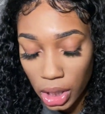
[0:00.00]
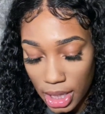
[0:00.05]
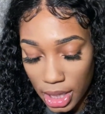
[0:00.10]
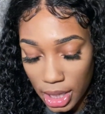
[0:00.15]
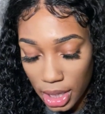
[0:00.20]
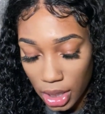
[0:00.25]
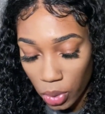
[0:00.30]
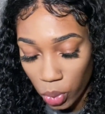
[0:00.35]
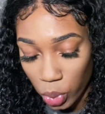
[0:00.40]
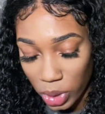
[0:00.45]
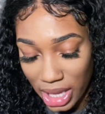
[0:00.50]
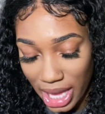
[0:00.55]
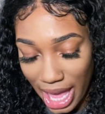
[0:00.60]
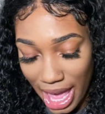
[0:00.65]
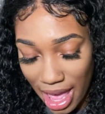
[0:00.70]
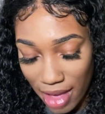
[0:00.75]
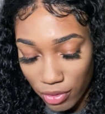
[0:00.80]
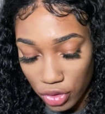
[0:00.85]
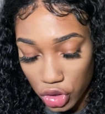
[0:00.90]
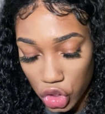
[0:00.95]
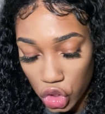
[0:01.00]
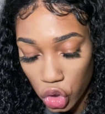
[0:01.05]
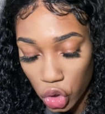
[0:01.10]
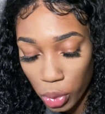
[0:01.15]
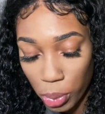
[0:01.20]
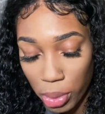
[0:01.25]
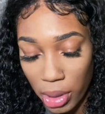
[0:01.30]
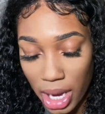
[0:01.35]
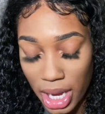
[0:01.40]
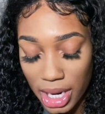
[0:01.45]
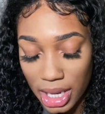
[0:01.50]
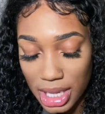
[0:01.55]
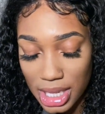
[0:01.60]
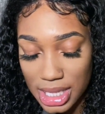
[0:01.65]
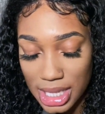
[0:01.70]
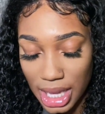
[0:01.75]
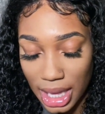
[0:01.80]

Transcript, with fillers: That we have two products